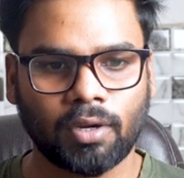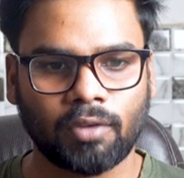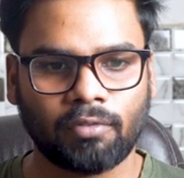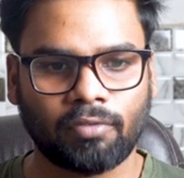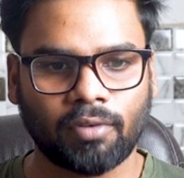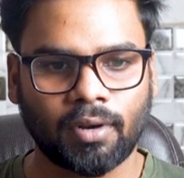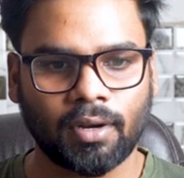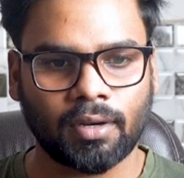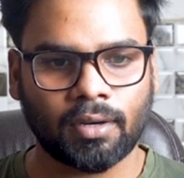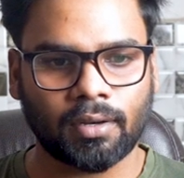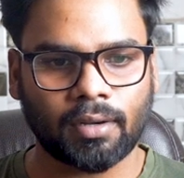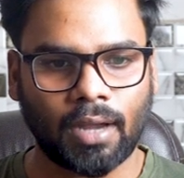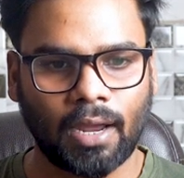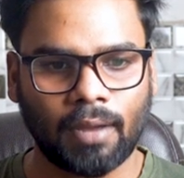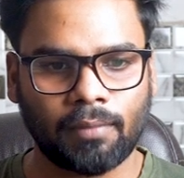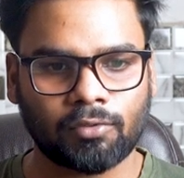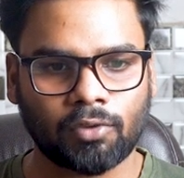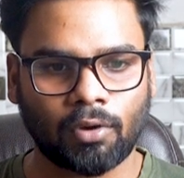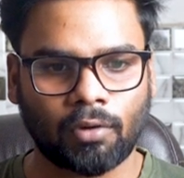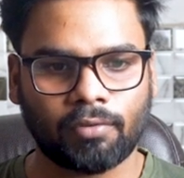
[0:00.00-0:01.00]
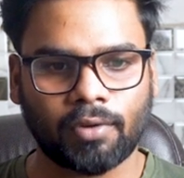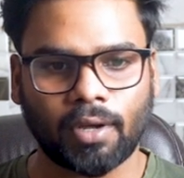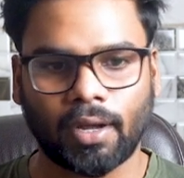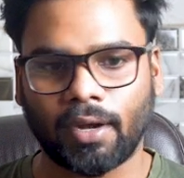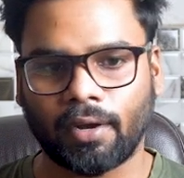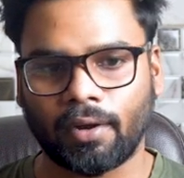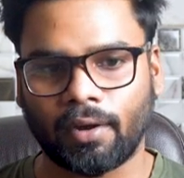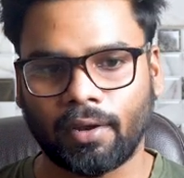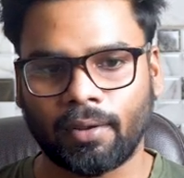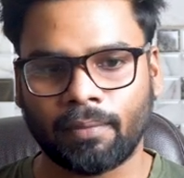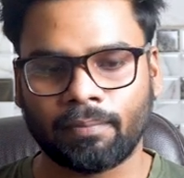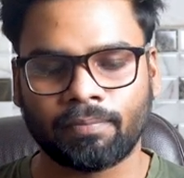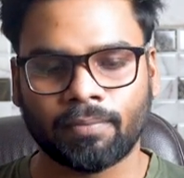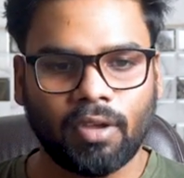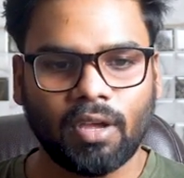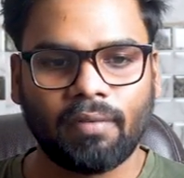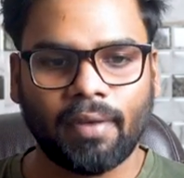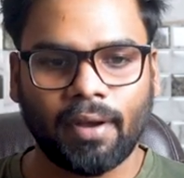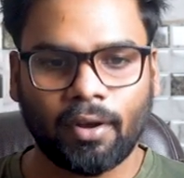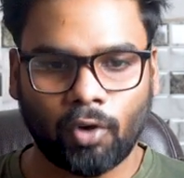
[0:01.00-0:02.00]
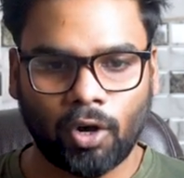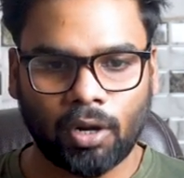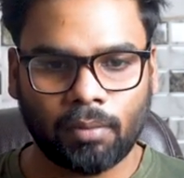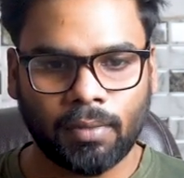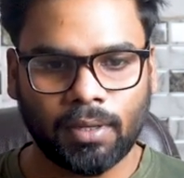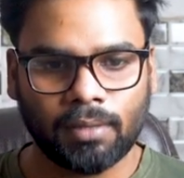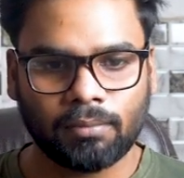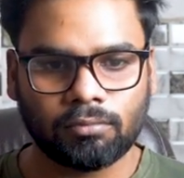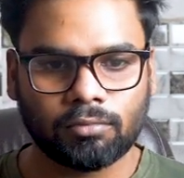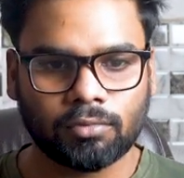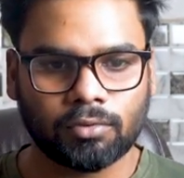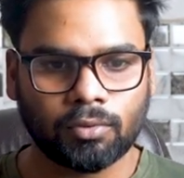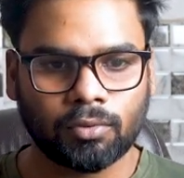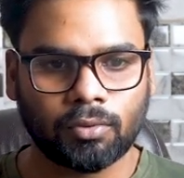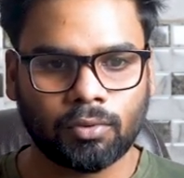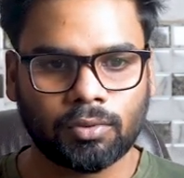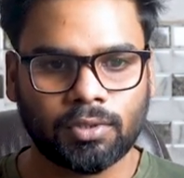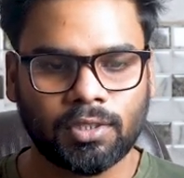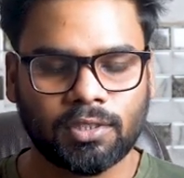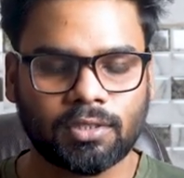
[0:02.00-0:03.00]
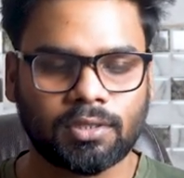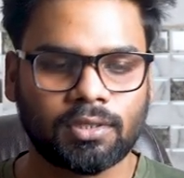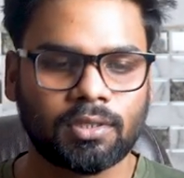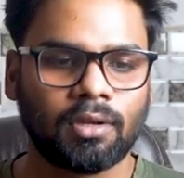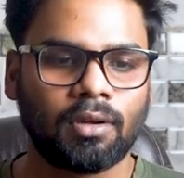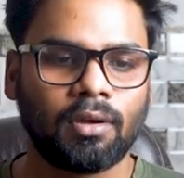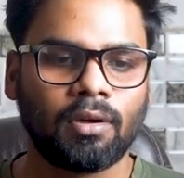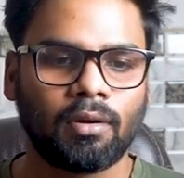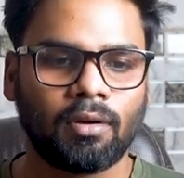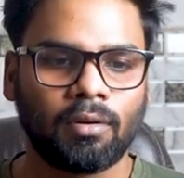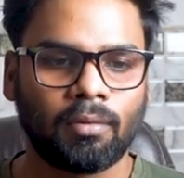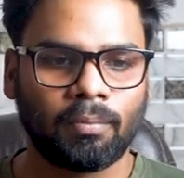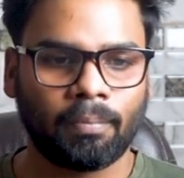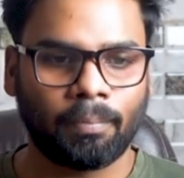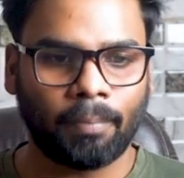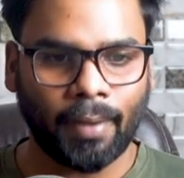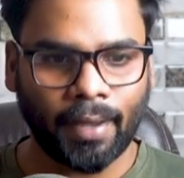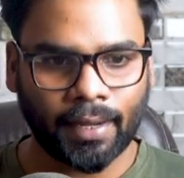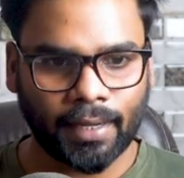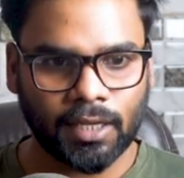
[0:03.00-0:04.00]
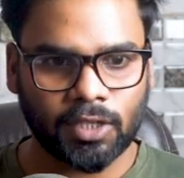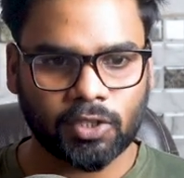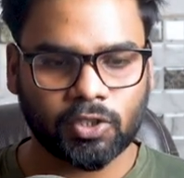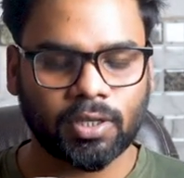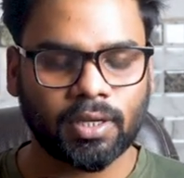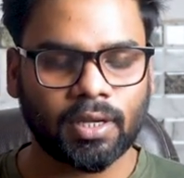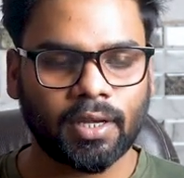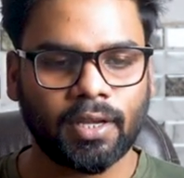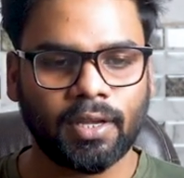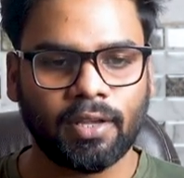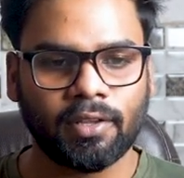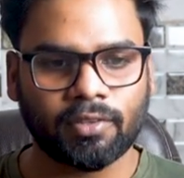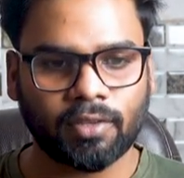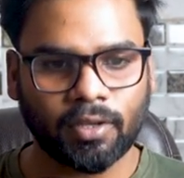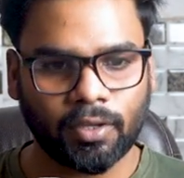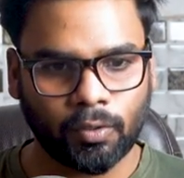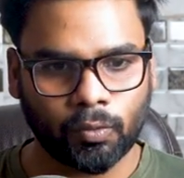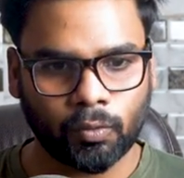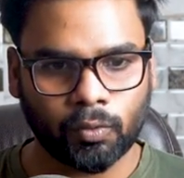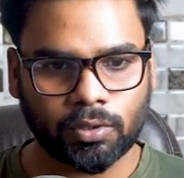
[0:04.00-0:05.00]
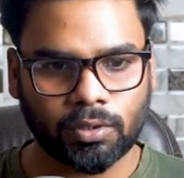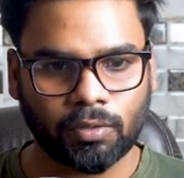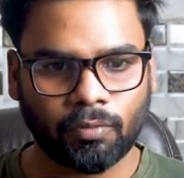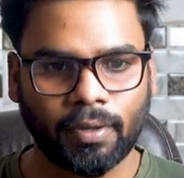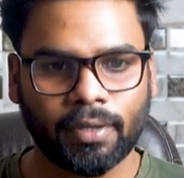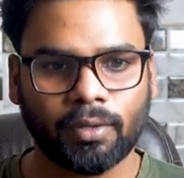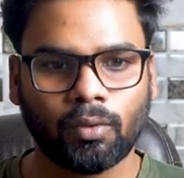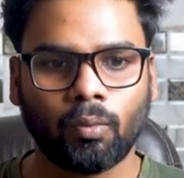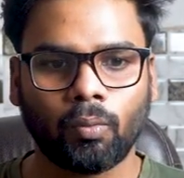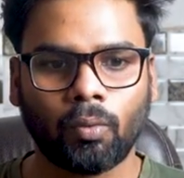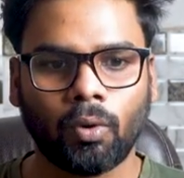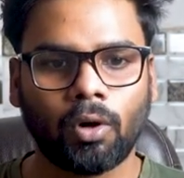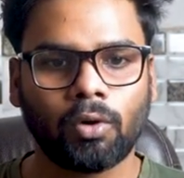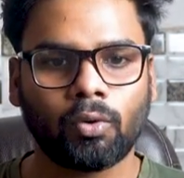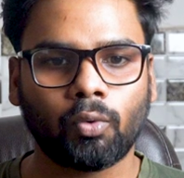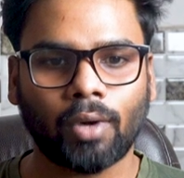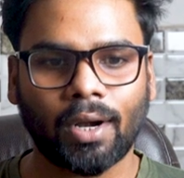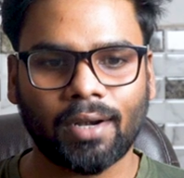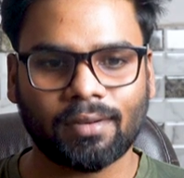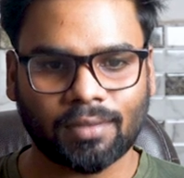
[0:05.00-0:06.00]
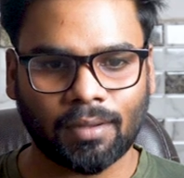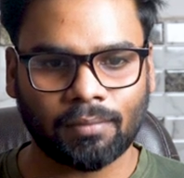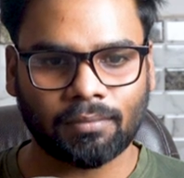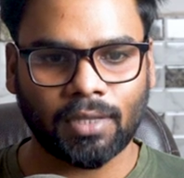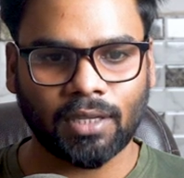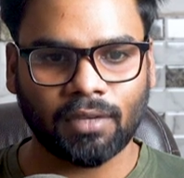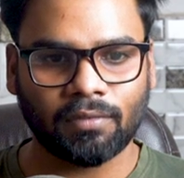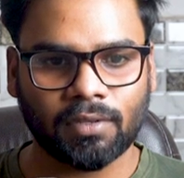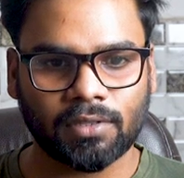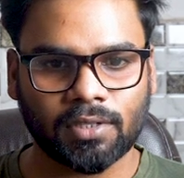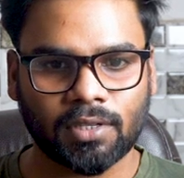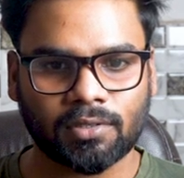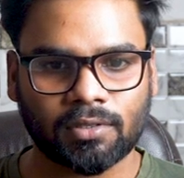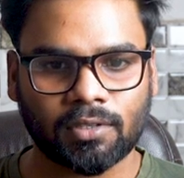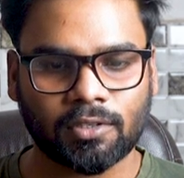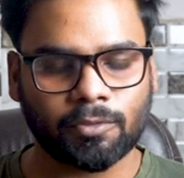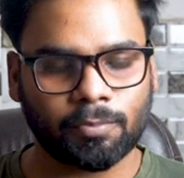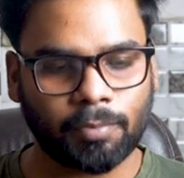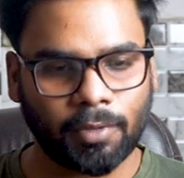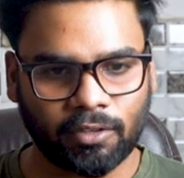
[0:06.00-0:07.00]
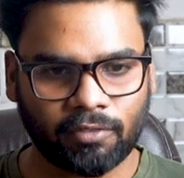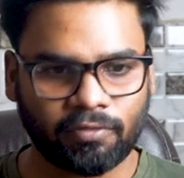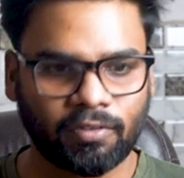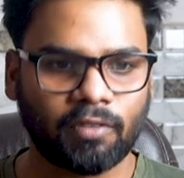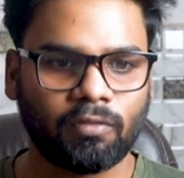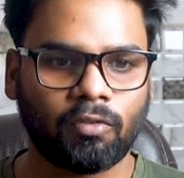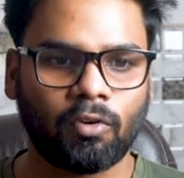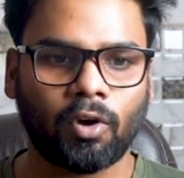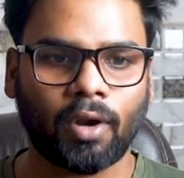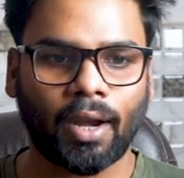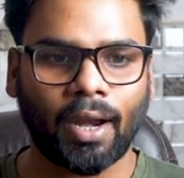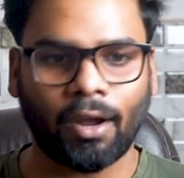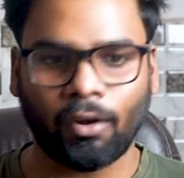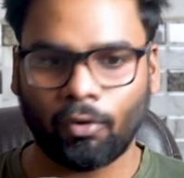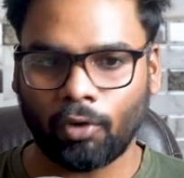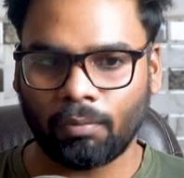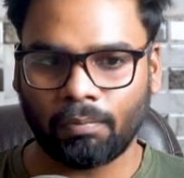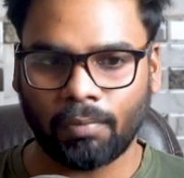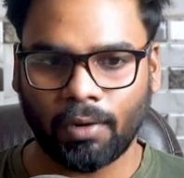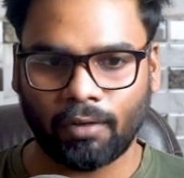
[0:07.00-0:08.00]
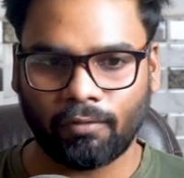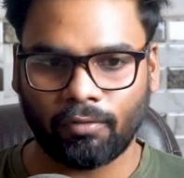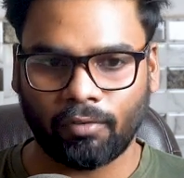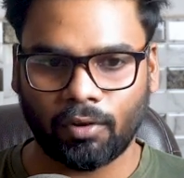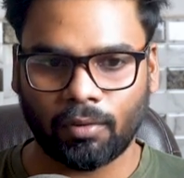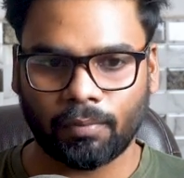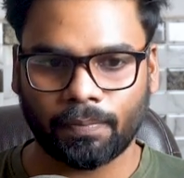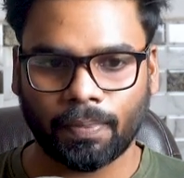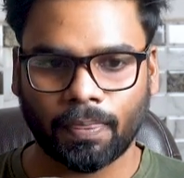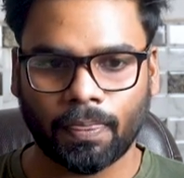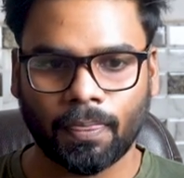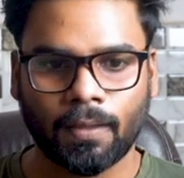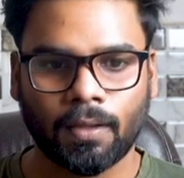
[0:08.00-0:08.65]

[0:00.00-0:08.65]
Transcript: different types of directory. We have Android main, so this package is used when you want to write something which is specific for Android platform.